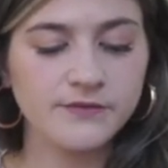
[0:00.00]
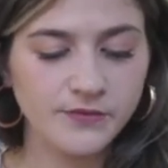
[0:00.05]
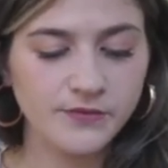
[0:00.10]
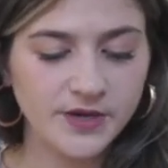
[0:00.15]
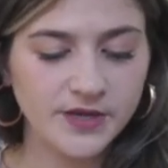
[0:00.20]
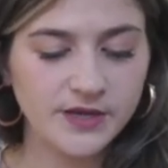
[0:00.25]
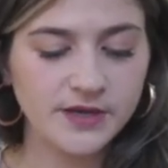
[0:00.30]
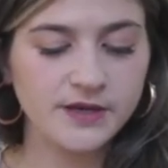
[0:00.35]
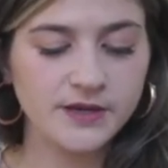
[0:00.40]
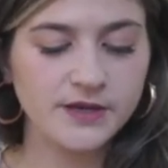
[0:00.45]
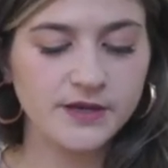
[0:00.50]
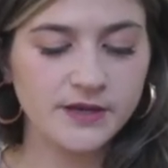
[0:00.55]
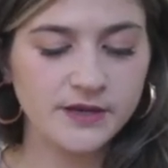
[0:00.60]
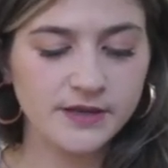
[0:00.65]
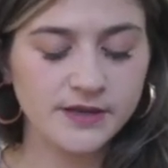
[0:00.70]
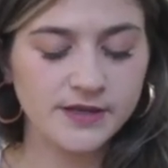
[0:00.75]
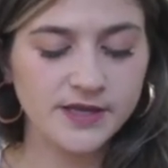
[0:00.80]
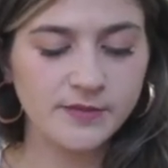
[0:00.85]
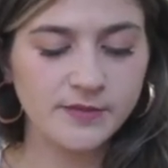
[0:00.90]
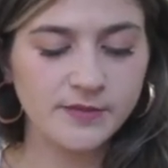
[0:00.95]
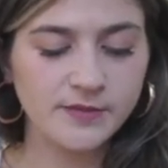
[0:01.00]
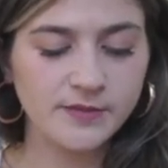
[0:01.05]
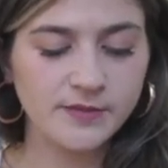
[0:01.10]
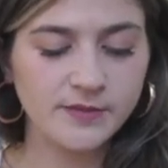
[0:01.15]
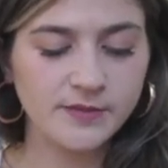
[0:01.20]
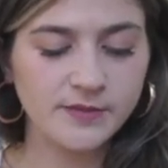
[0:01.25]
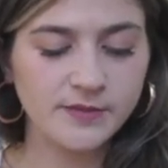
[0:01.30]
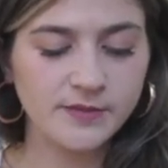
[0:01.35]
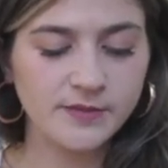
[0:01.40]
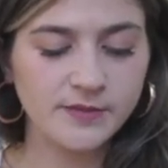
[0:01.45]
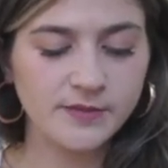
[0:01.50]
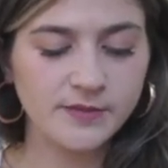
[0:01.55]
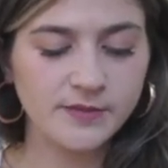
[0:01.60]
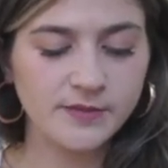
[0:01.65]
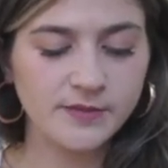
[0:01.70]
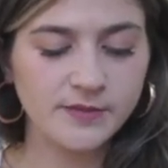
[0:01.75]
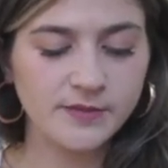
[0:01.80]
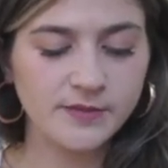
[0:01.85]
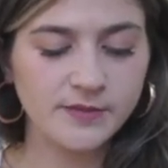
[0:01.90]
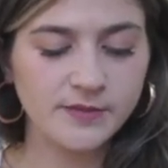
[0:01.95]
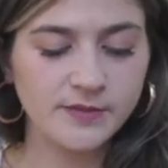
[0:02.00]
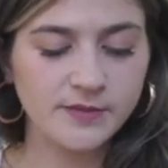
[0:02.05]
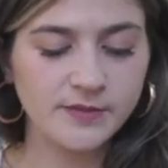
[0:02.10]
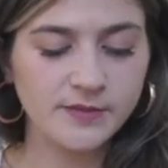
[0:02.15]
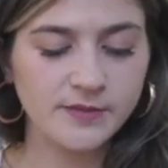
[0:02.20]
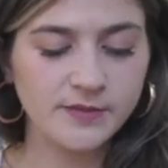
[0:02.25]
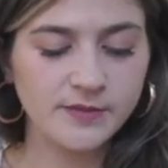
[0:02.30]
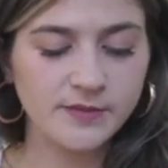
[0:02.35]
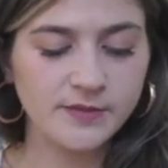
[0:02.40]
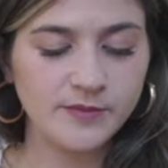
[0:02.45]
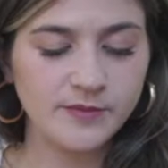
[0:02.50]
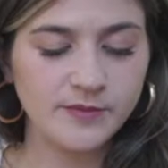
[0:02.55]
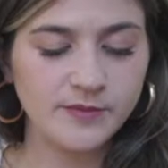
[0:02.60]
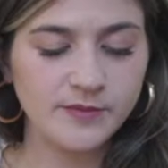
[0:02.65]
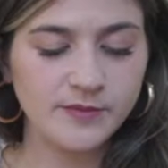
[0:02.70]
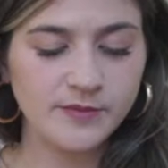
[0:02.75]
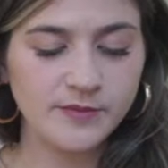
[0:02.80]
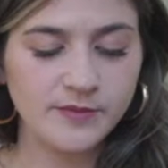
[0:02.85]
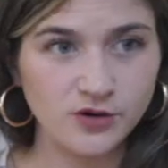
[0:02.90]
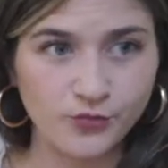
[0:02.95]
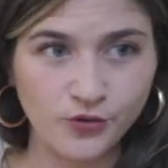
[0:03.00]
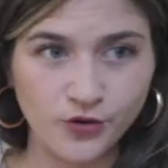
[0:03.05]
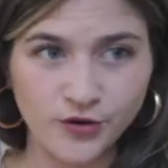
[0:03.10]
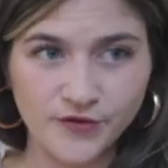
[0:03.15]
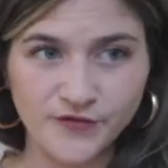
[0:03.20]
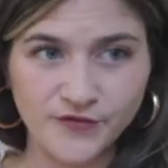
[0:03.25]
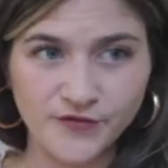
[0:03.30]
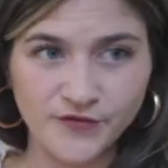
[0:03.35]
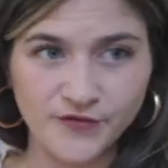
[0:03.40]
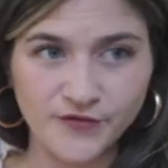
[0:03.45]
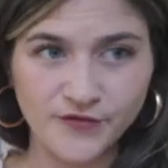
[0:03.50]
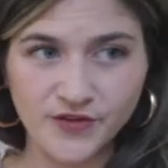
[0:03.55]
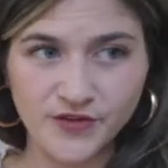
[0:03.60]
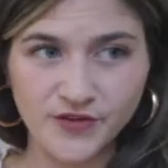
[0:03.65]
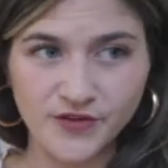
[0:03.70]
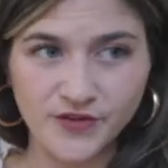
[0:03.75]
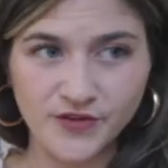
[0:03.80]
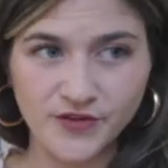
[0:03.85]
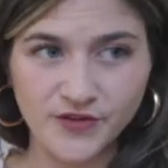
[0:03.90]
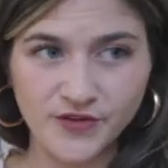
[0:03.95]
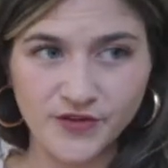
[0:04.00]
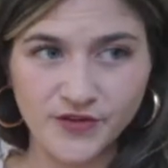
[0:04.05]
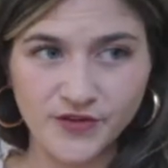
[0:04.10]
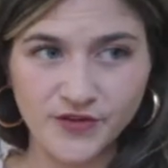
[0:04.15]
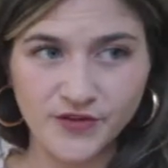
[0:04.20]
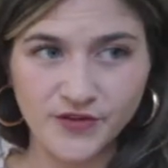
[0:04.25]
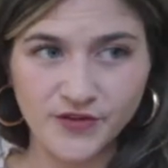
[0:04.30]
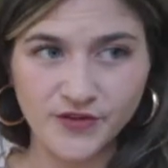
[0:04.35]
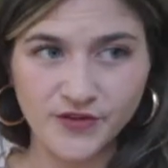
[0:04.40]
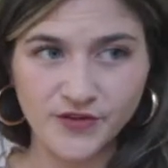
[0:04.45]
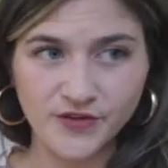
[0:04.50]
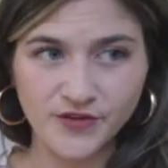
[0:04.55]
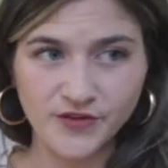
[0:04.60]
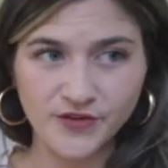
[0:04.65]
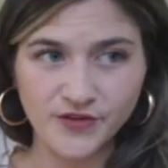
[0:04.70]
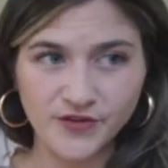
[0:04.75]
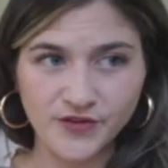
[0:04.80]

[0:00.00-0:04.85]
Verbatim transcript: Really behind me. So I think I should stay on the leaderboard for like 30 seconds.